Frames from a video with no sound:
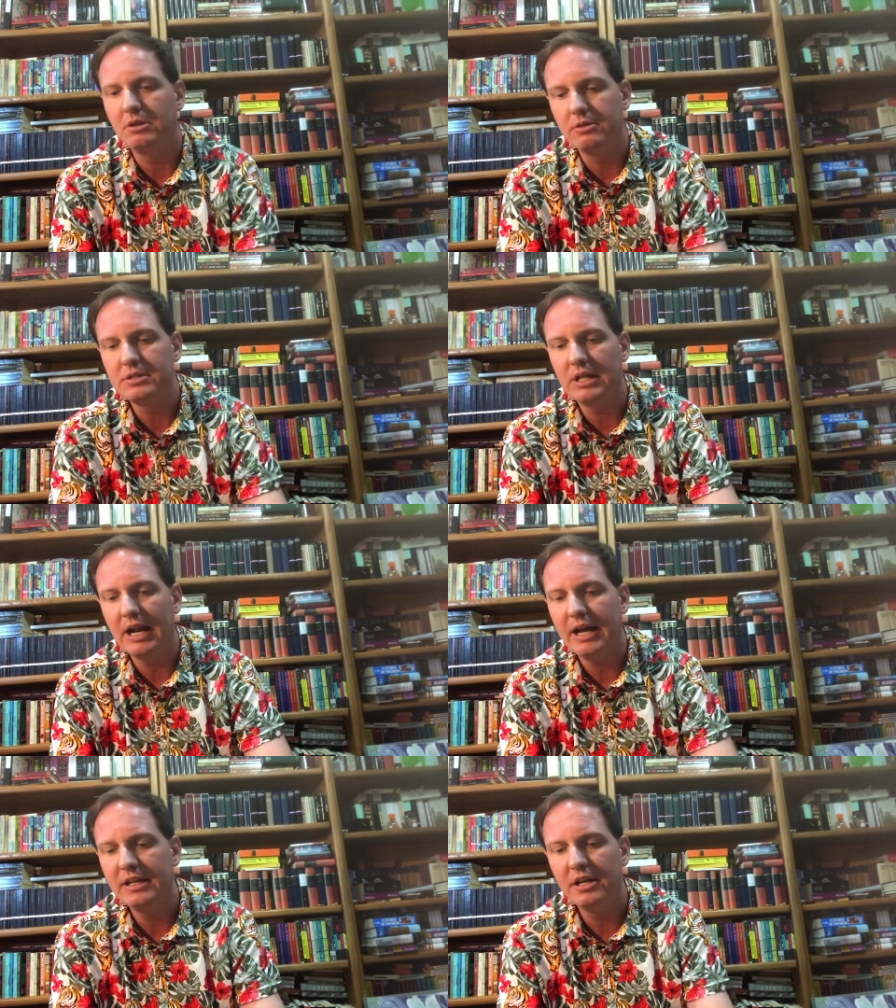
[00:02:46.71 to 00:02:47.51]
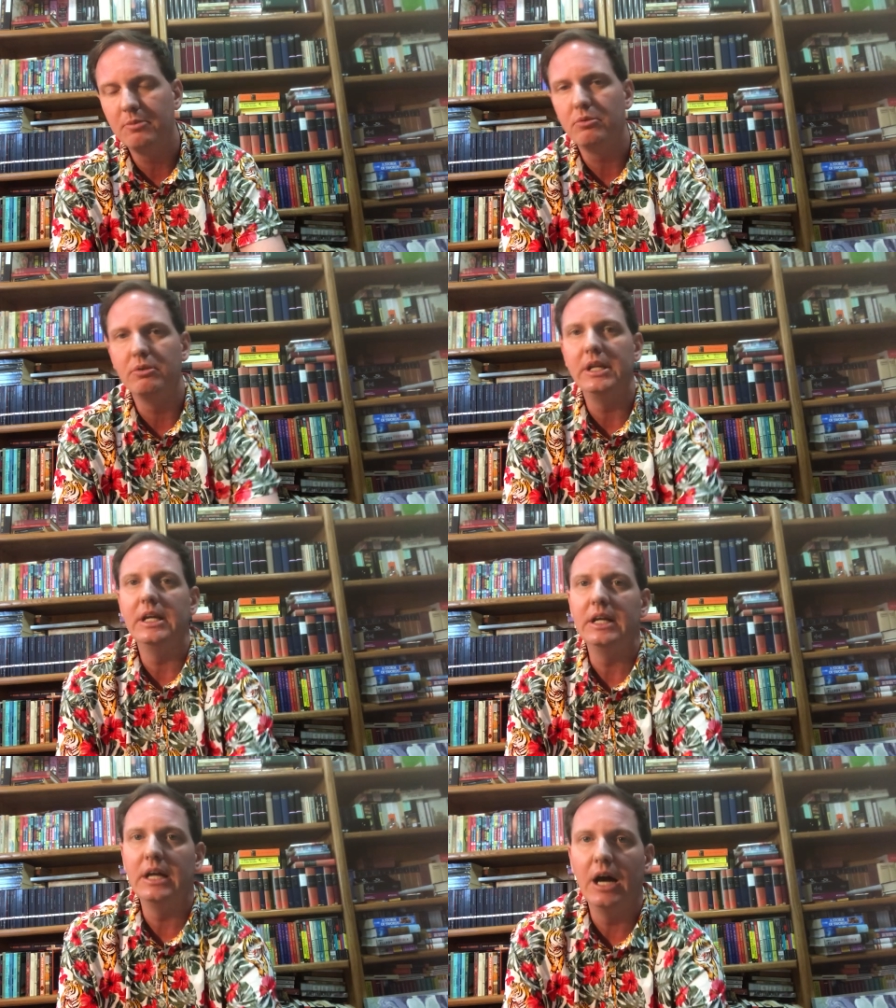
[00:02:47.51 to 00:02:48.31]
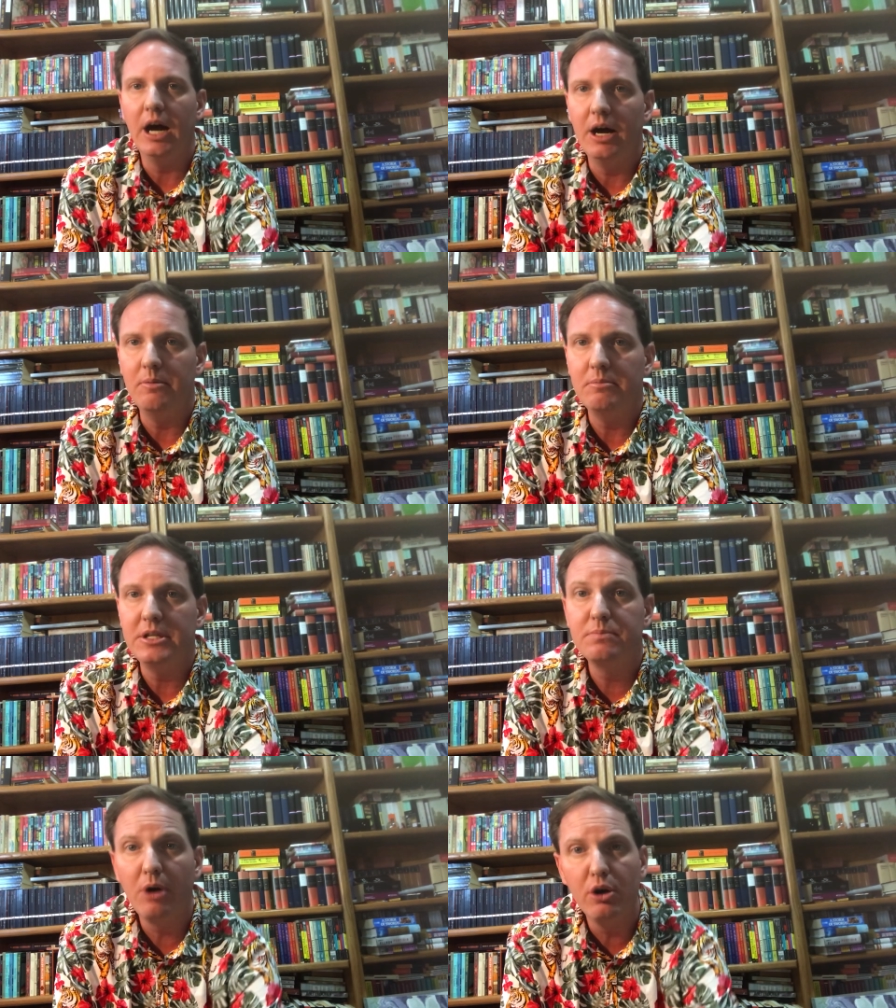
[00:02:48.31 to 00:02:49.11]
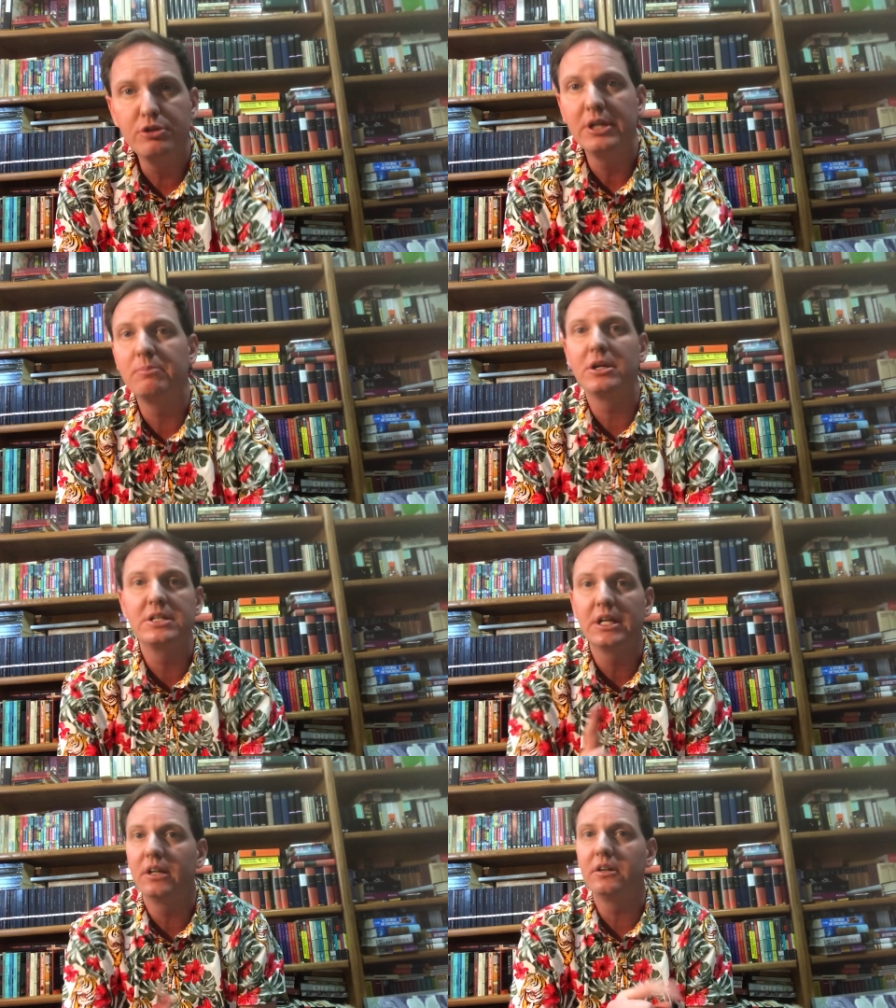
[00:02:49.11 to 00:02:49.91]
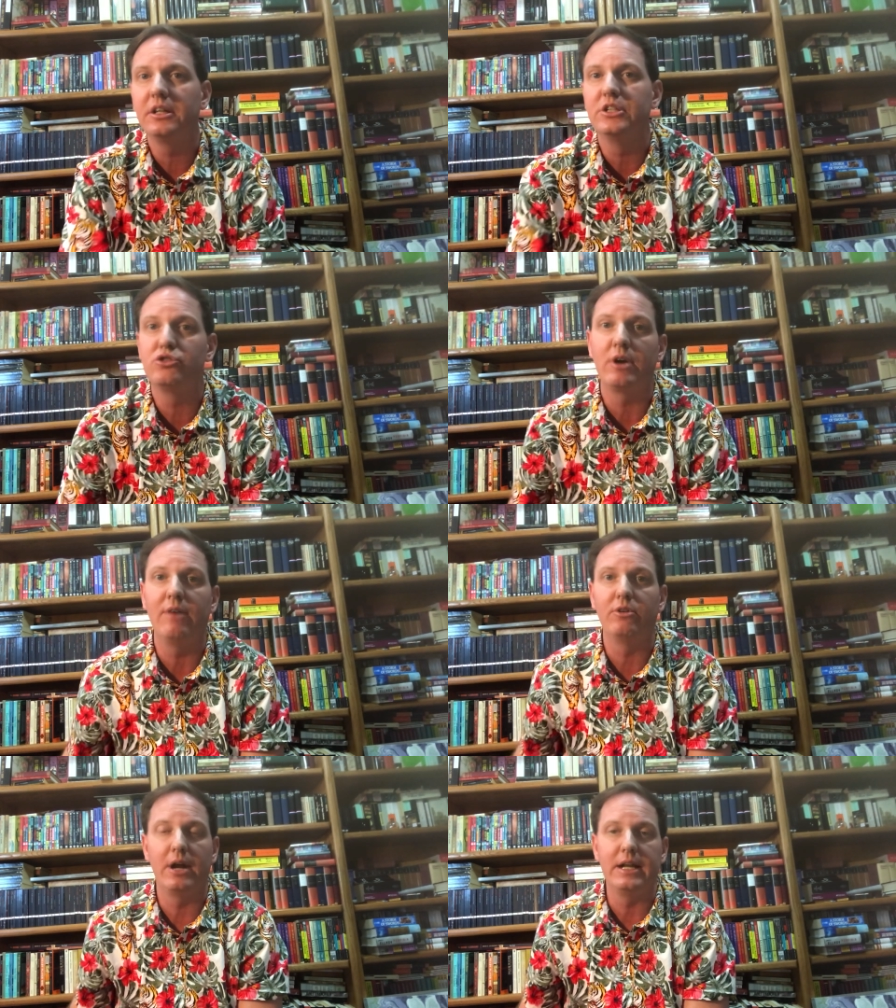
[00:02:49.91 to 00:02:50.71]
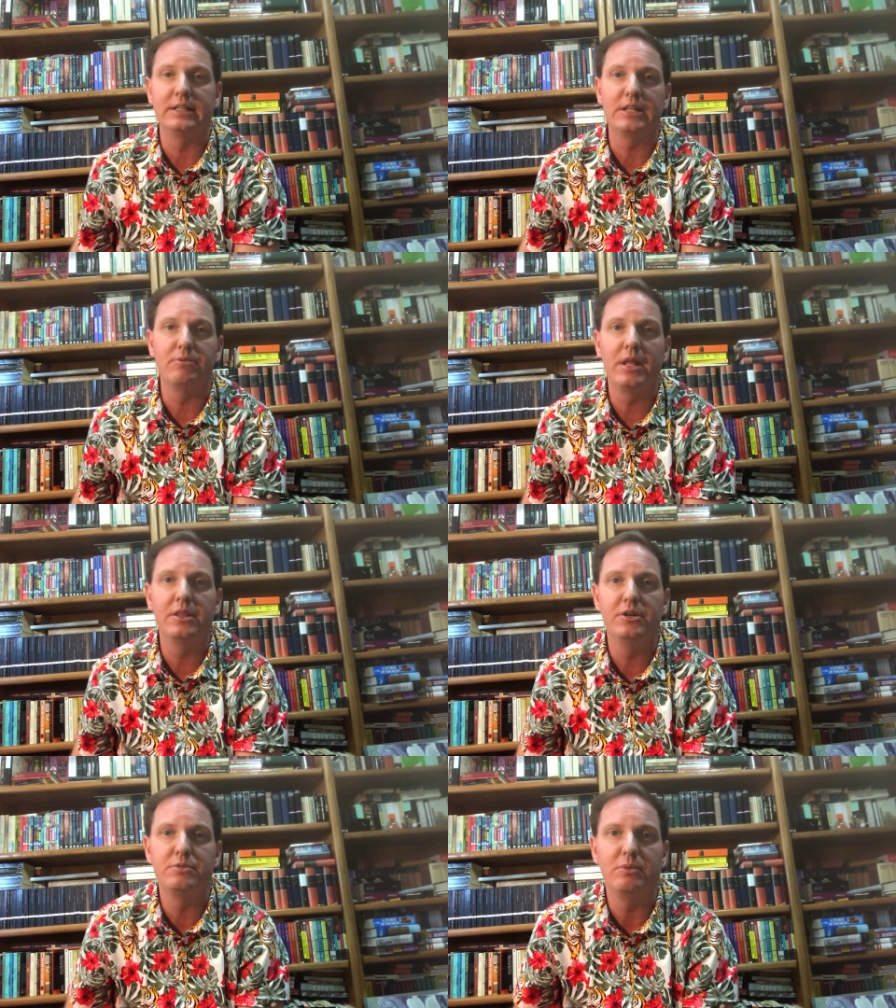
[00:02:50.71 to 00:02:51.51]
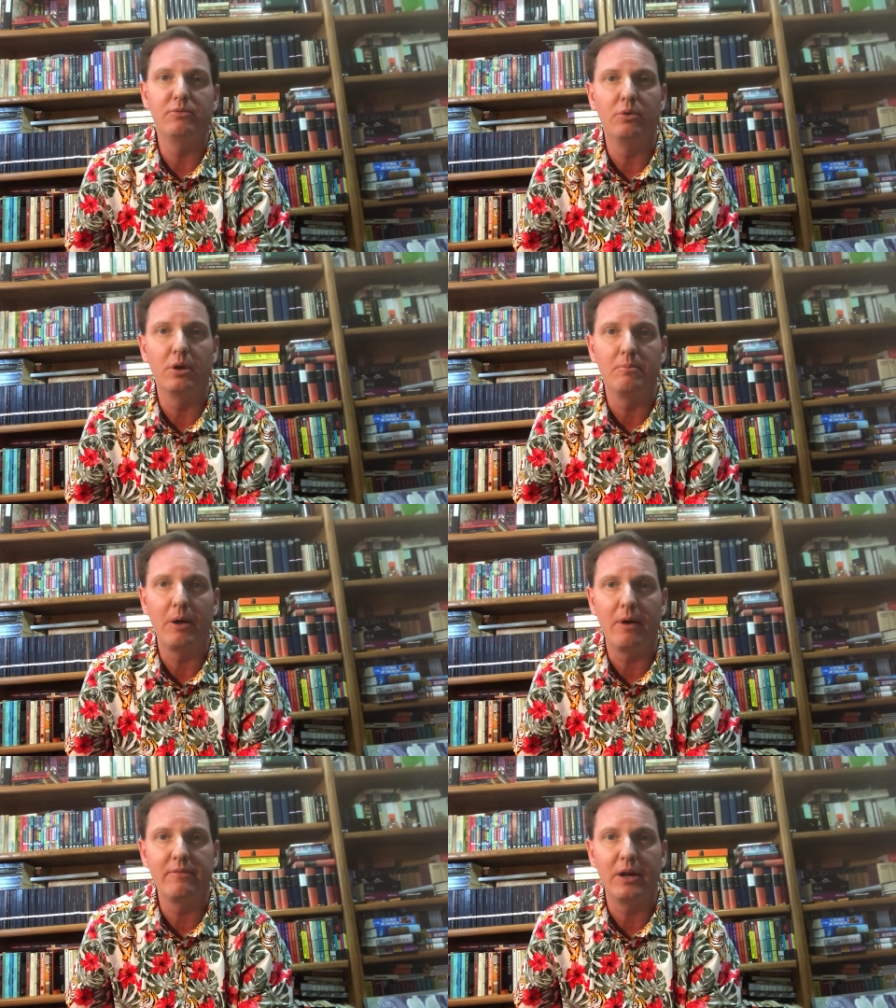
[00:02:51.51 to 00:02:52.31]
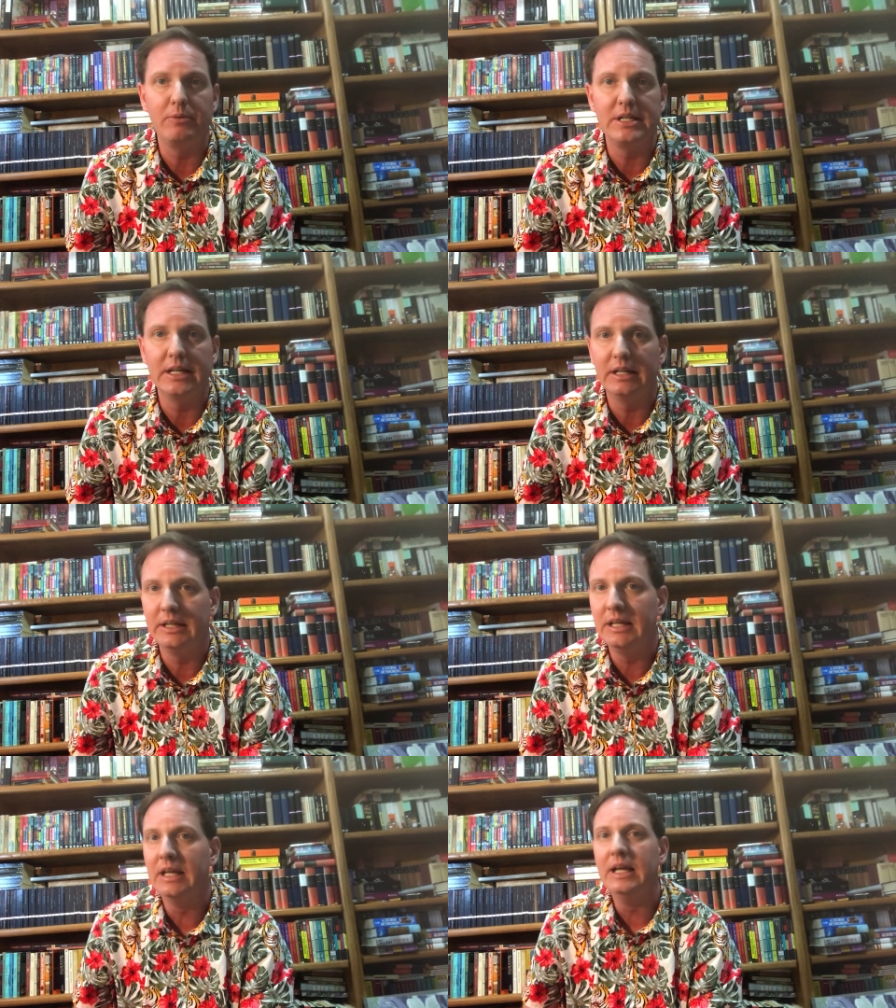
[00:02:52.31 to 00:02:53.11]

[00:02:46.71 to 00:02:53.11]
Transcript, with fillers: I was glad I ended up reading um, his poetry and particularly his travel writings. I read those before my wife and I went to Italy.